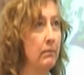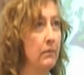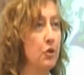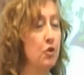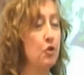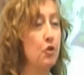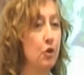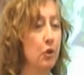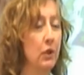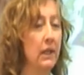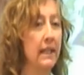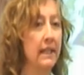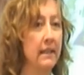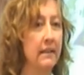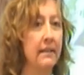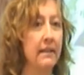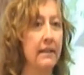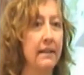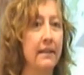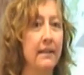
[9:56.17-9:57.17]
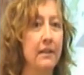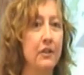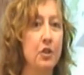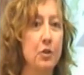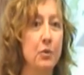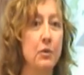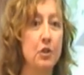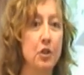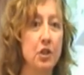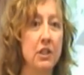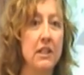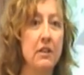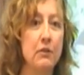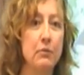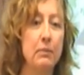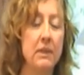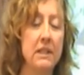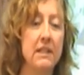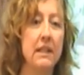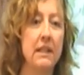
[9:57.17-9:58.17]
struggling to
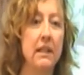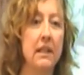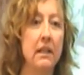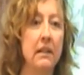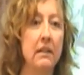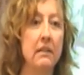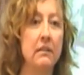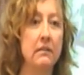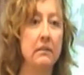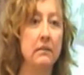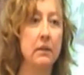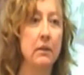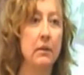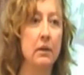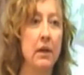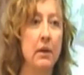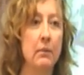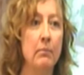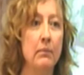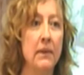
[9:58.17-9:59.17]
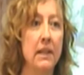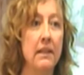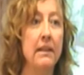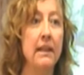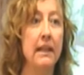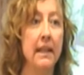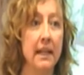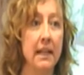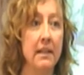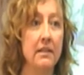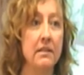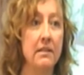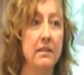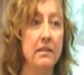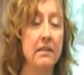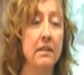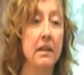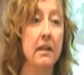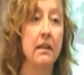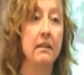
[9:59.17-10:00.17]
achieve particular
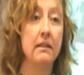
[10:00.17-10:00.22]
indicators,